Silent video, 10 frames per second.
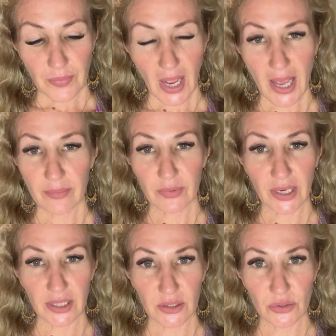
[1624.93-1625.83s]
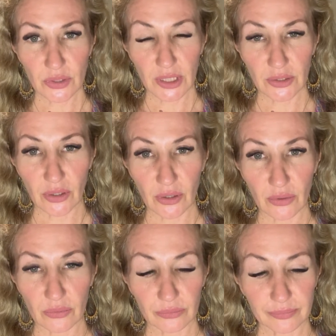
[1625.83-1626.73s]
I'm ready to let
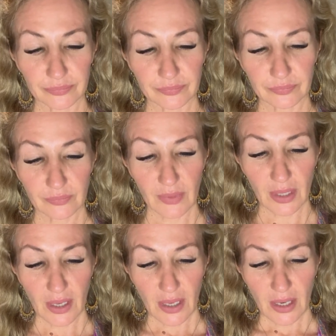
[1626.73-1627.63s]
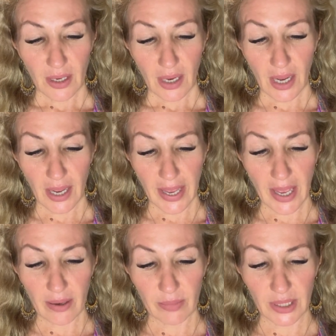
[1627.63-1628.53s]
go. I
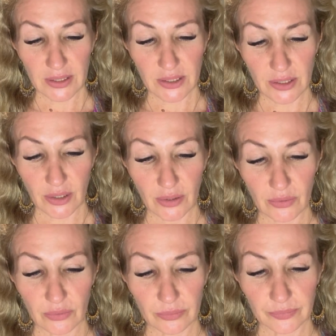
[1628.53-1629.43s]
am letting go